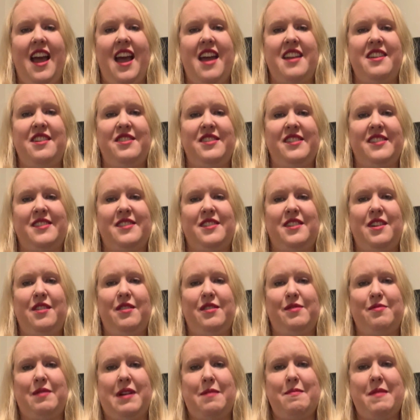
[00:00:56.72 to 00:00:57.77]
and you just
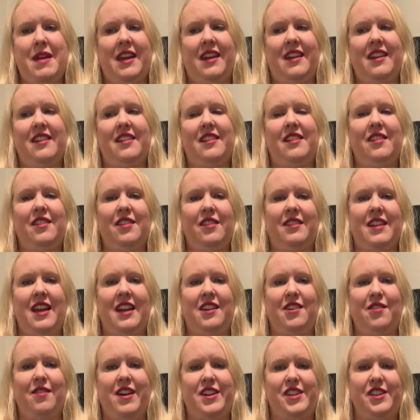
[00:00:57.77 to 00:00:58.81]
you just want to make it look
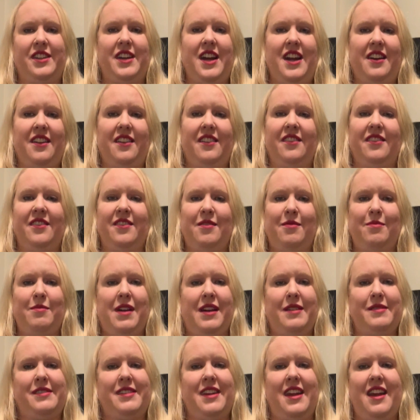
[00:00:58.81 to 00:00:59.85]
like you're educated. I'm
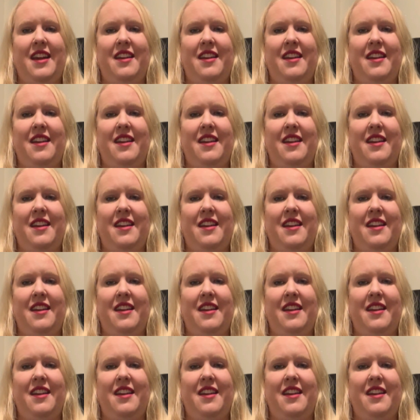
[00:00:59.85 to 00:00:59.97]
not